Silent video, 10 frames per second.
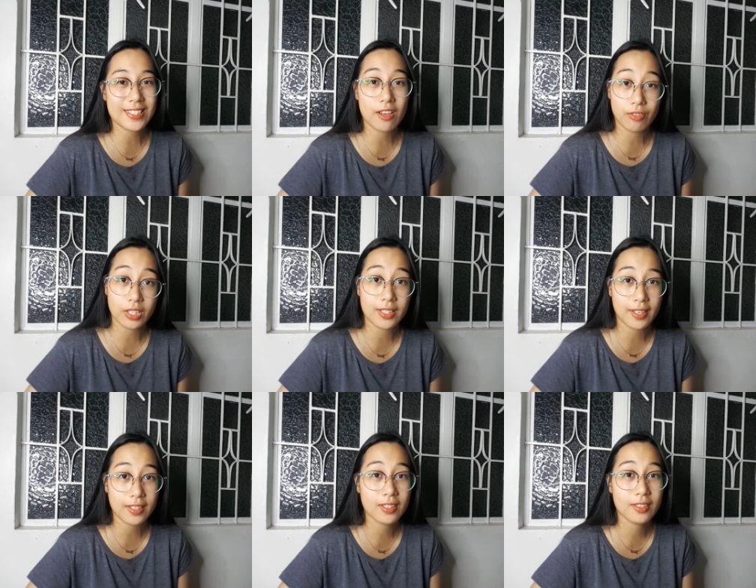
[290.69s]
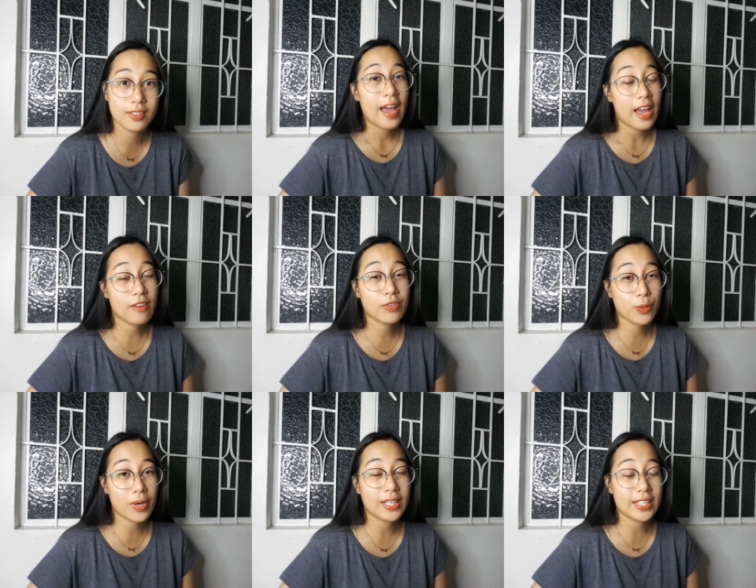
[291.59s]
every day.
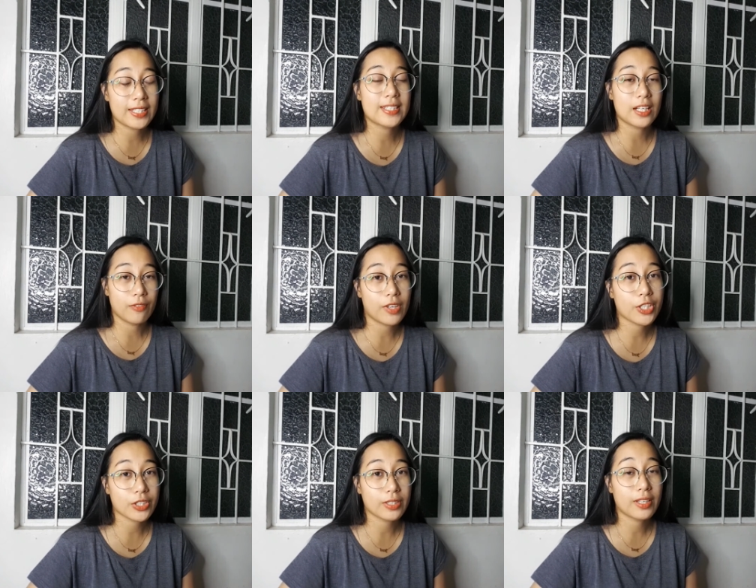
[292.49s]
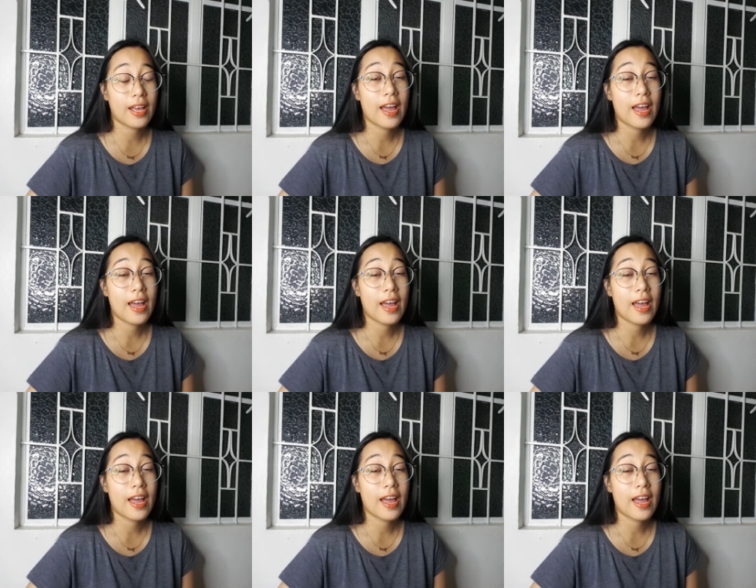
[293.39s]
Everyone needs salvation.